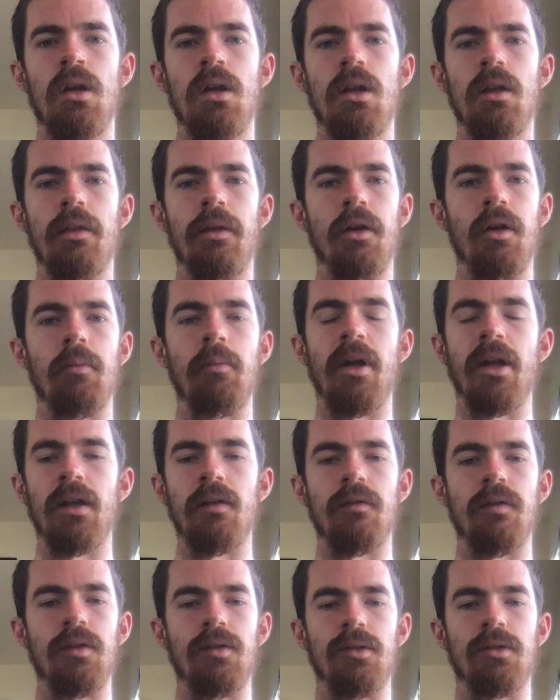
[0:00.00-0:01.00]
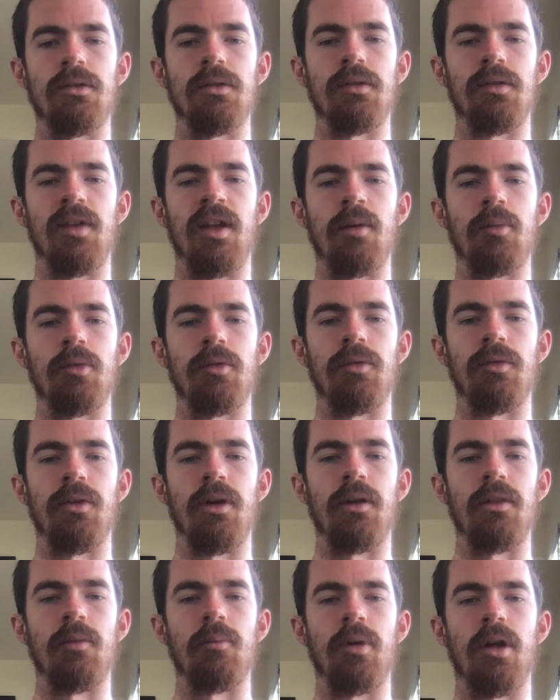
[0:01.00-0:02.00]
There are many physical examples
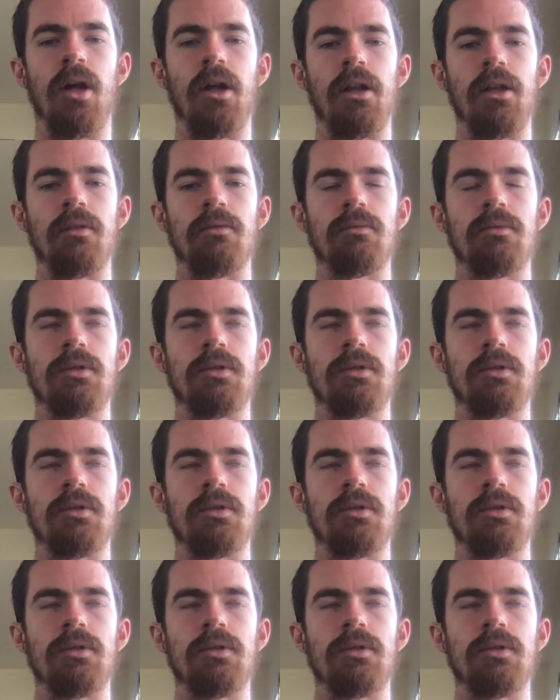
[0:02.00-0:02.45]
throughout the body,